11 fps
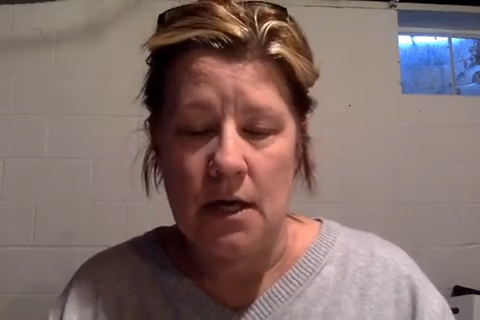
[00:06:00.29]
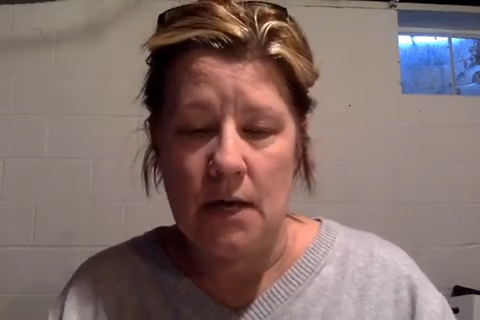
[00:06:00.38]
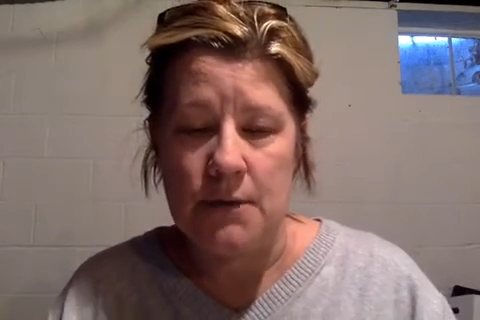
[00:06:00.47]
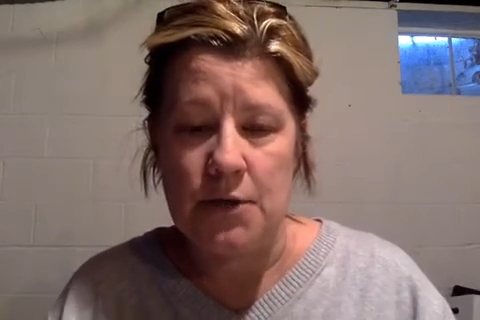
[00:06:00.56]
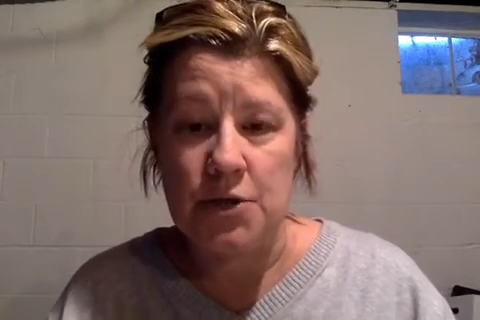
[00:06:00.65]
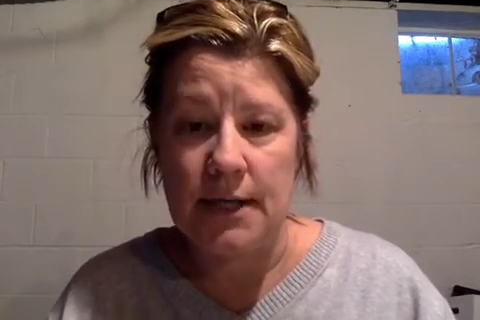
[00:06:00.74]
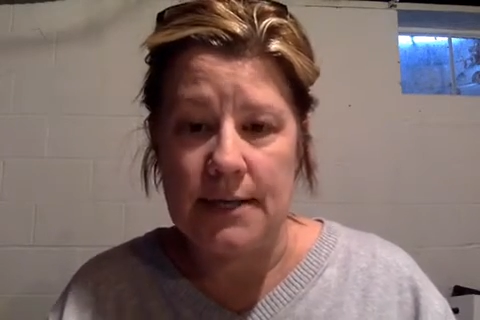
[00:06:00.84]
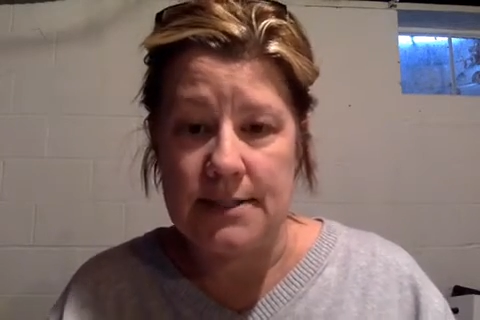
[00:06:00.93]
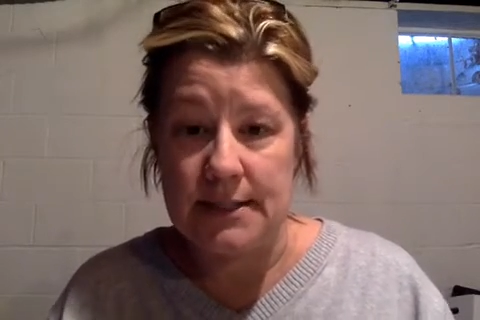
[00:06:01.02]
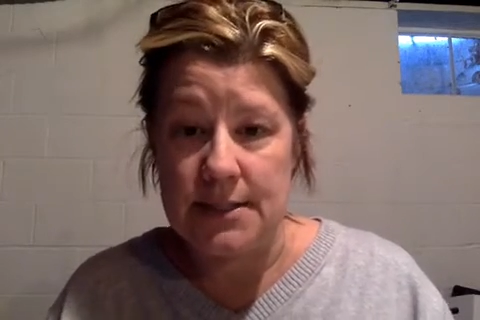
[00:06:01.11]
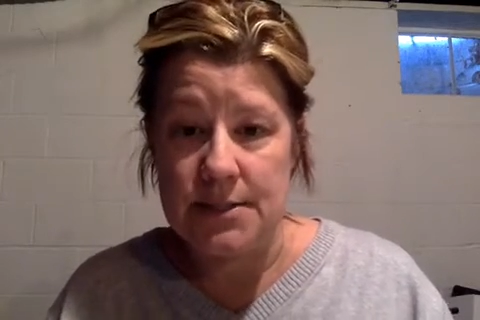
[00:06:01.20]
Usually it has
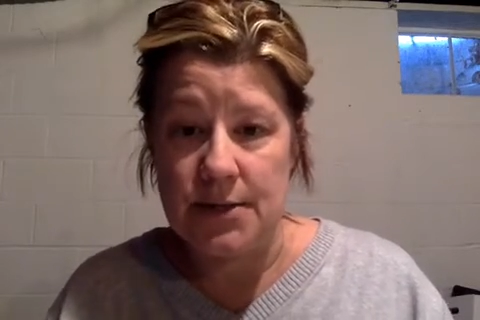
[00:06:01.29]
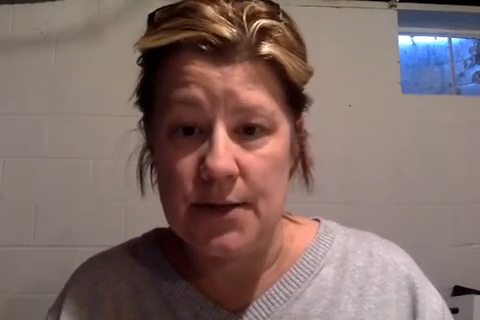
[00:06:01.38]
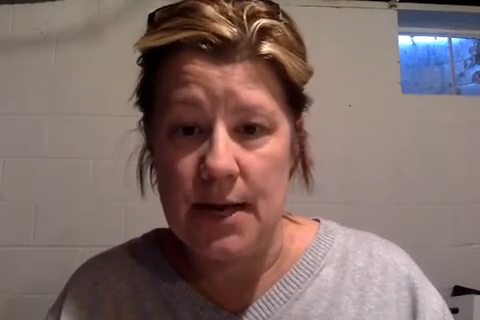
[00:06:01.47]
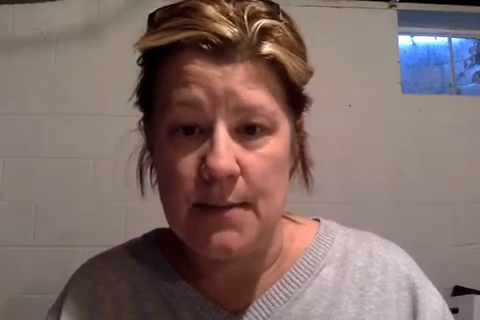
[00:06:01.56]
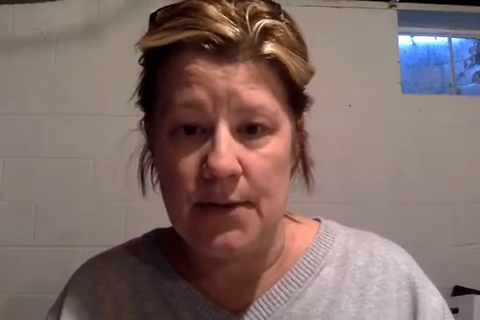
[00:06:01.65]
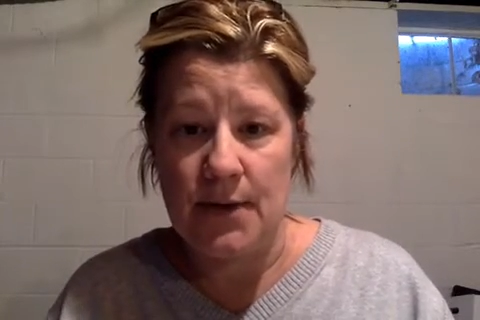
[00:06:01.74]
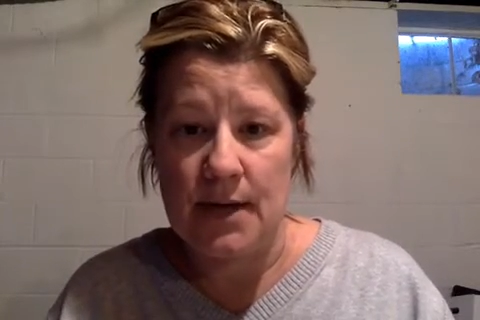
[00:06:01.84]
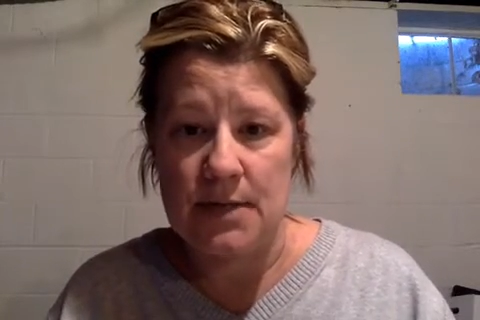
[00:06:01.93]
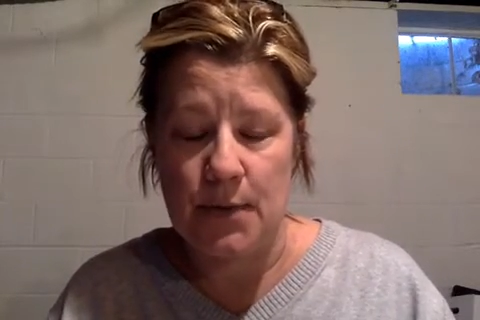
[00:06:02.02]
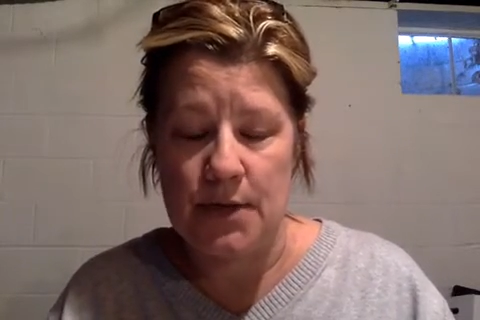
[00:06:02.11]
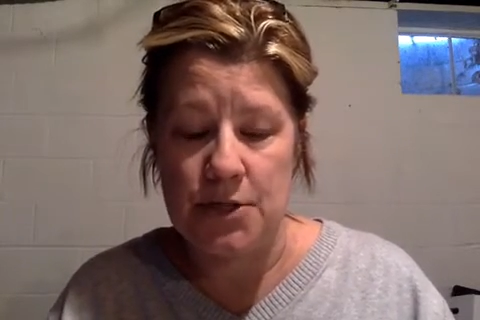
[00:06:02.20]
at least their name and their
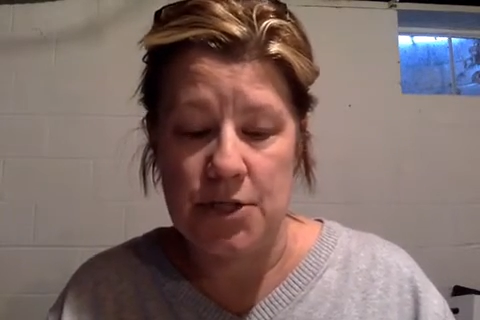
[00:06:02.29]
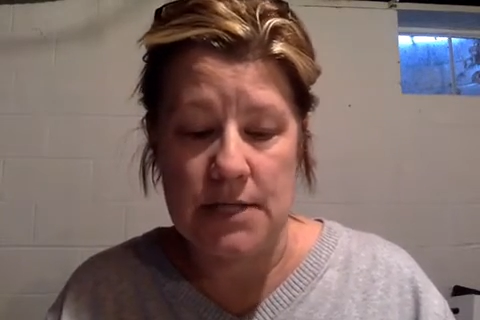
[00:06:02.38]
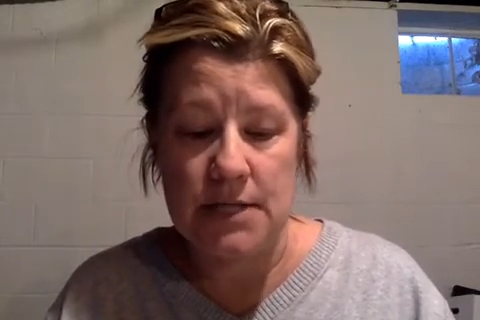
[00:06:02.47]
expiration